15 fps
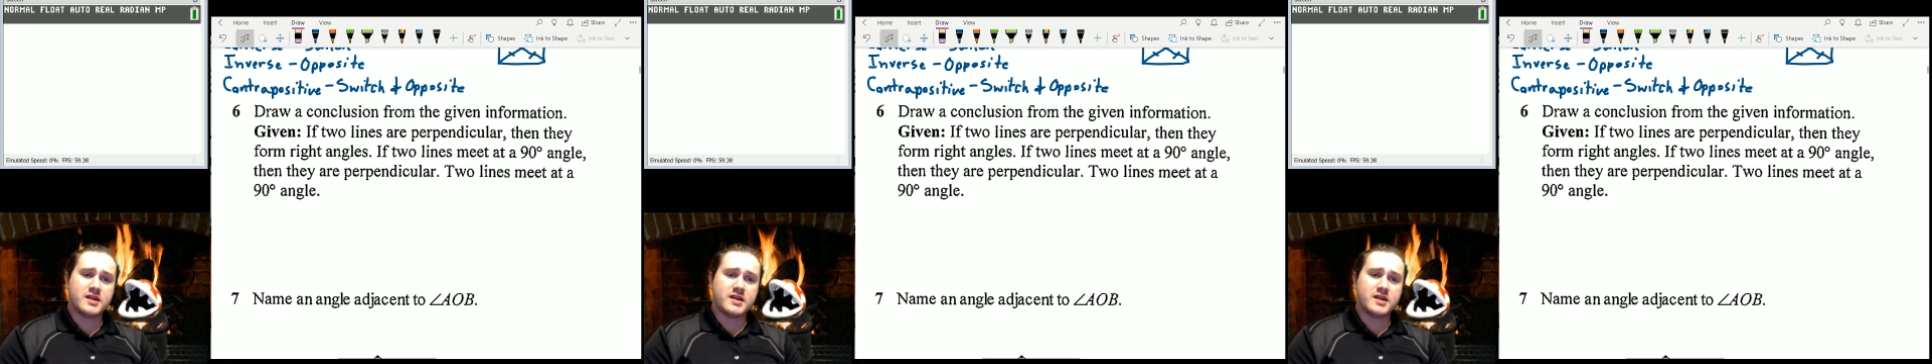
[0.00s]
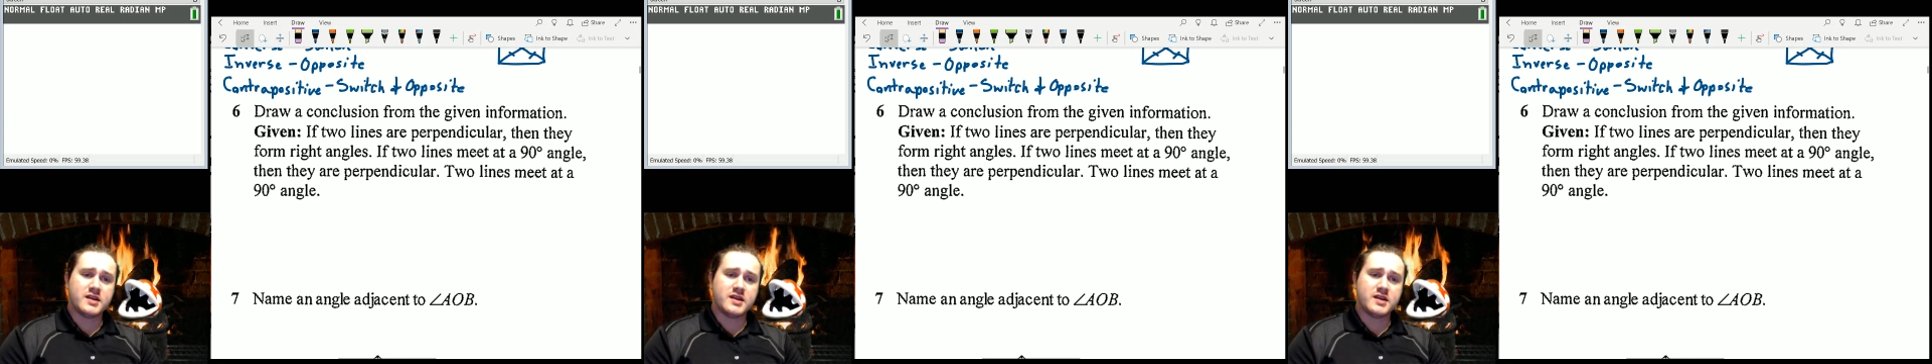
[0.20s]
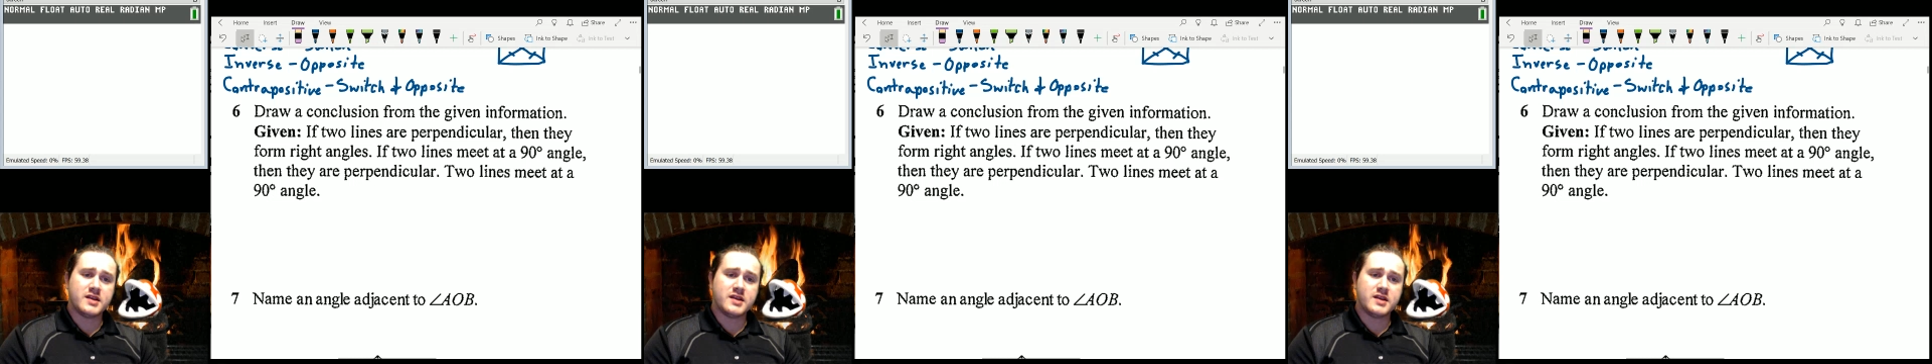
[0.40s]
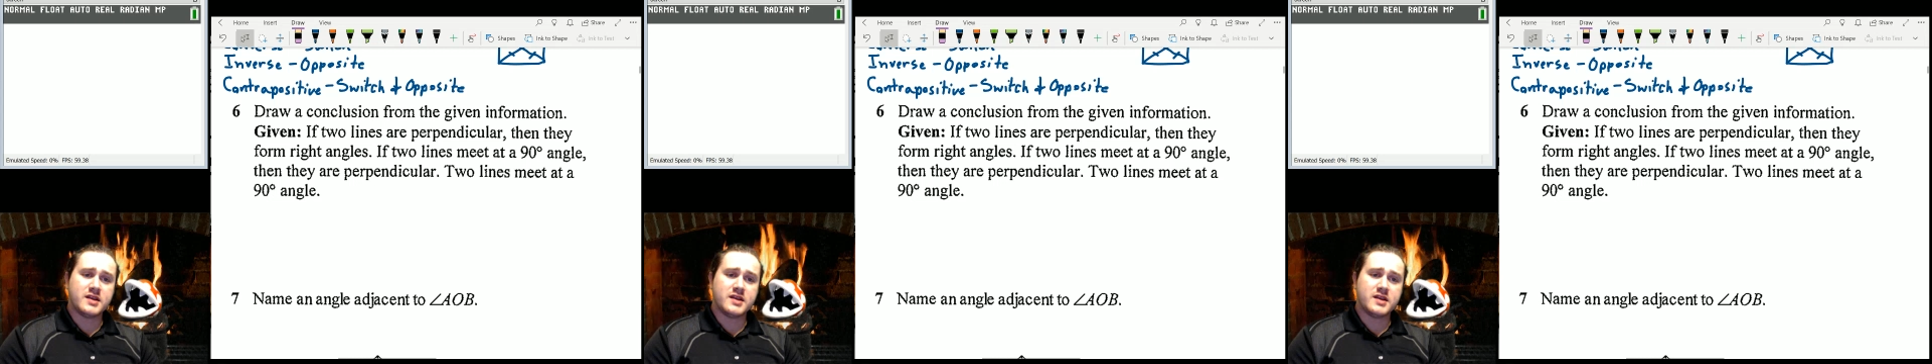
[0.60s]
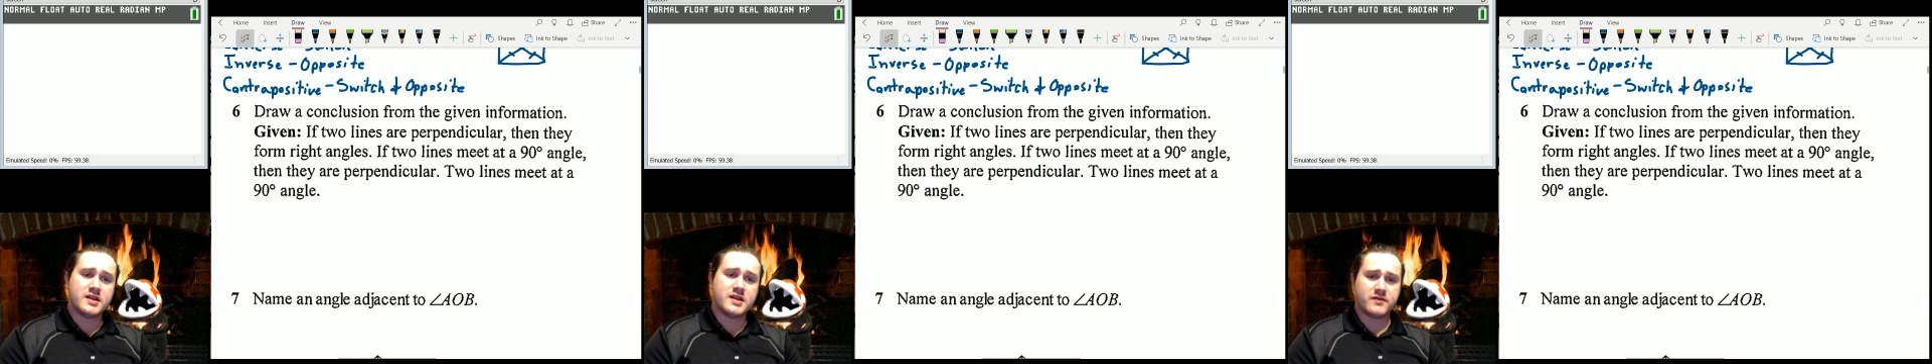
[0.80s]

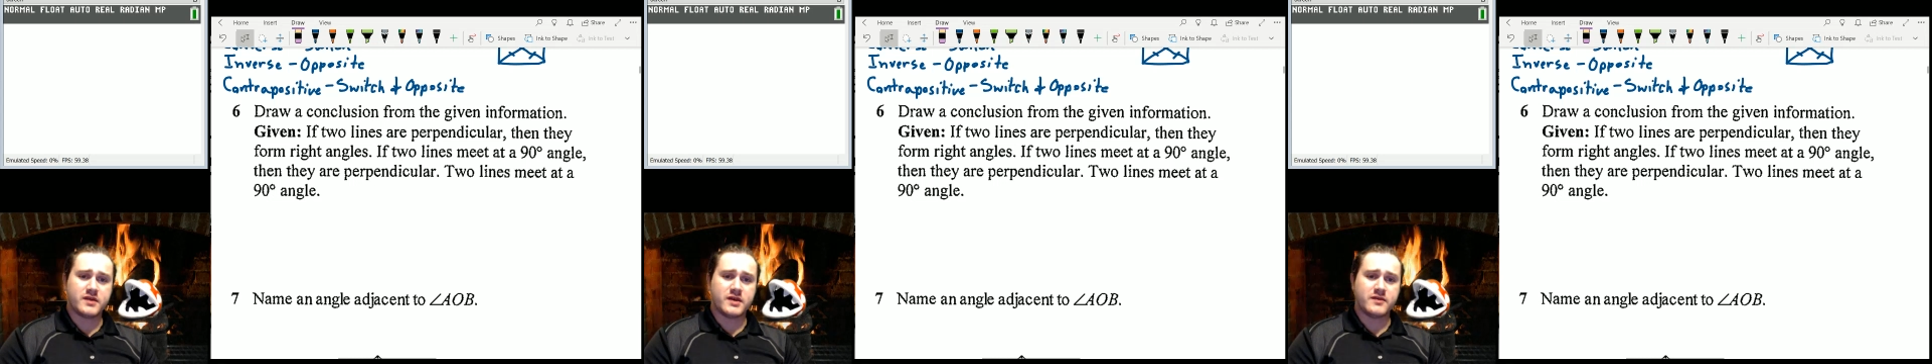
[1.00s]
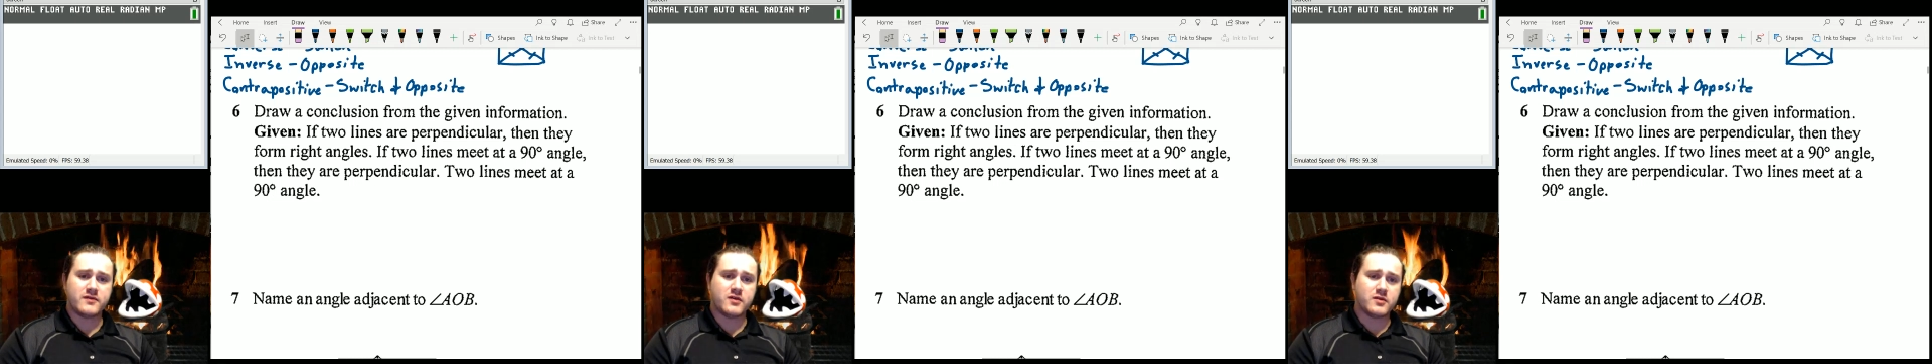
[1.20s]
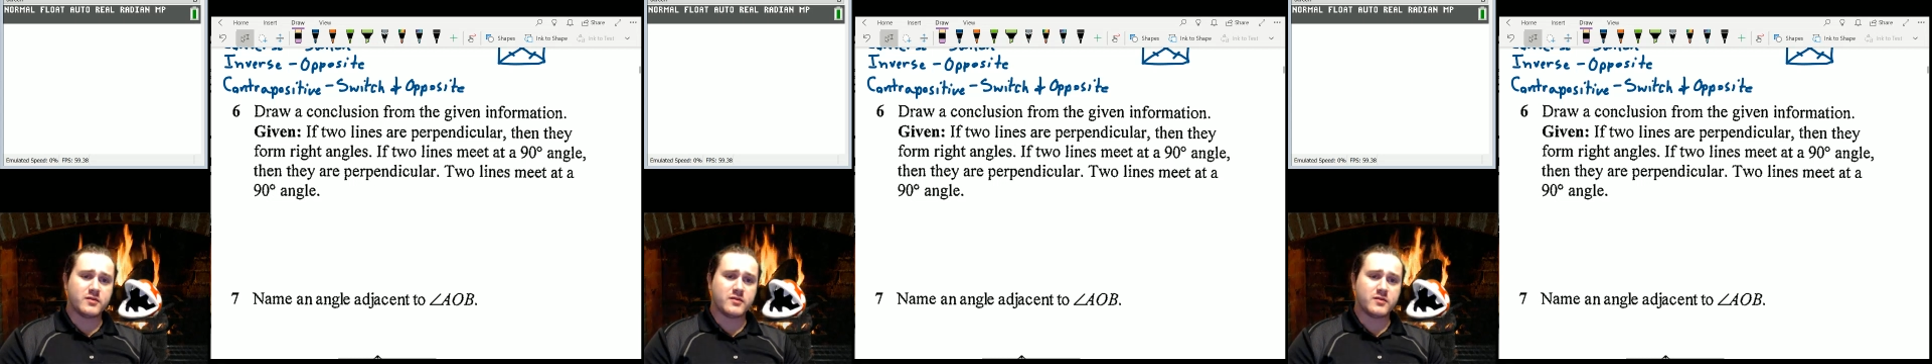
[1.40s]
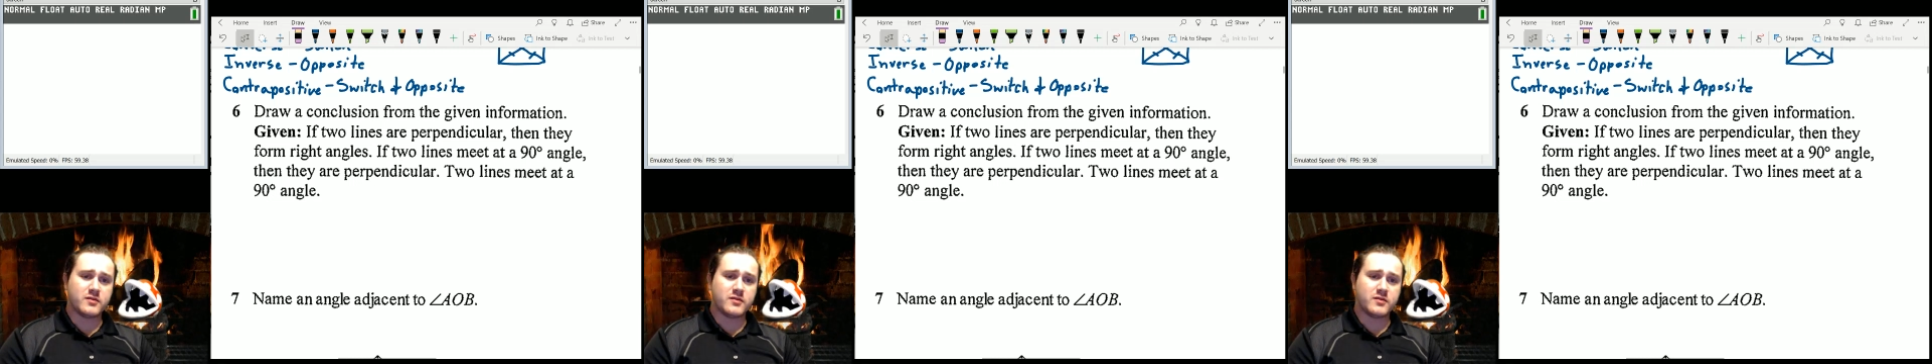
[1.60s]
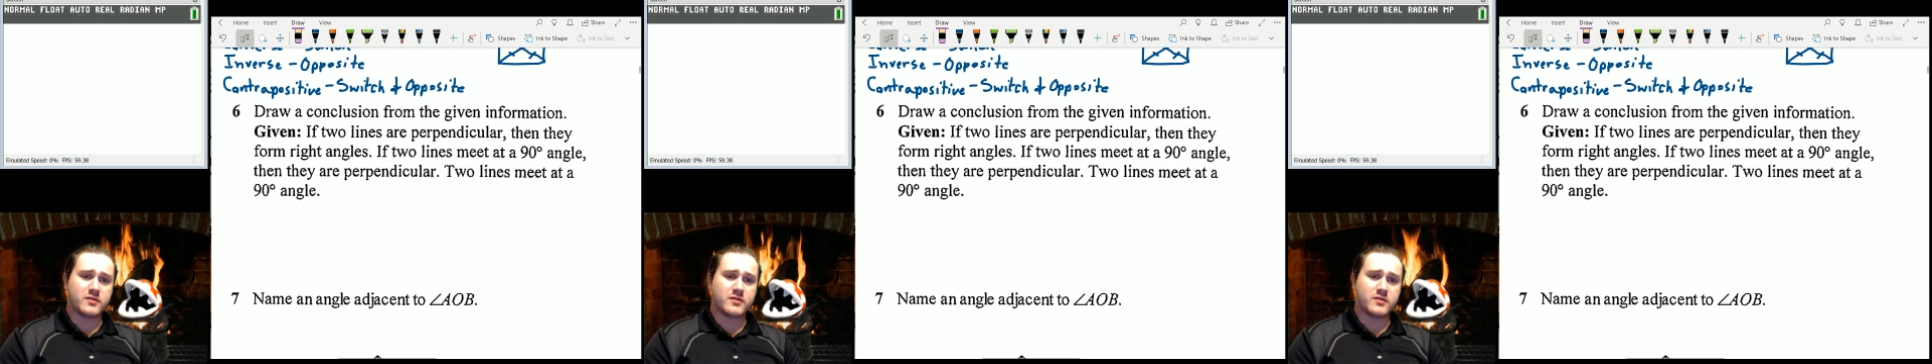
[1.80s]
perpendicular if they form right
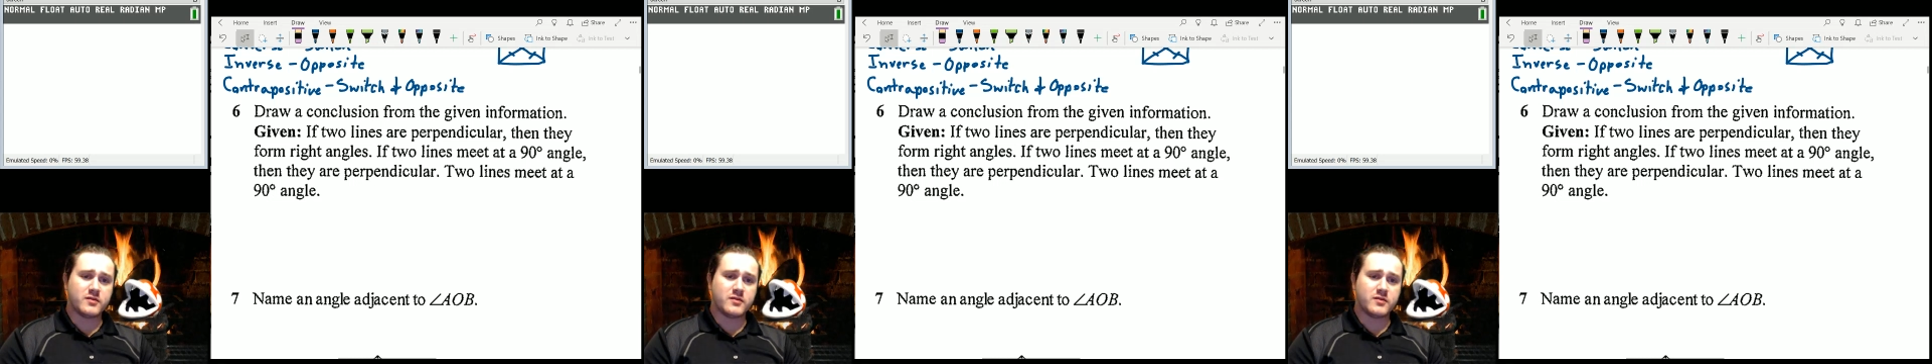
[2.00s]
angles.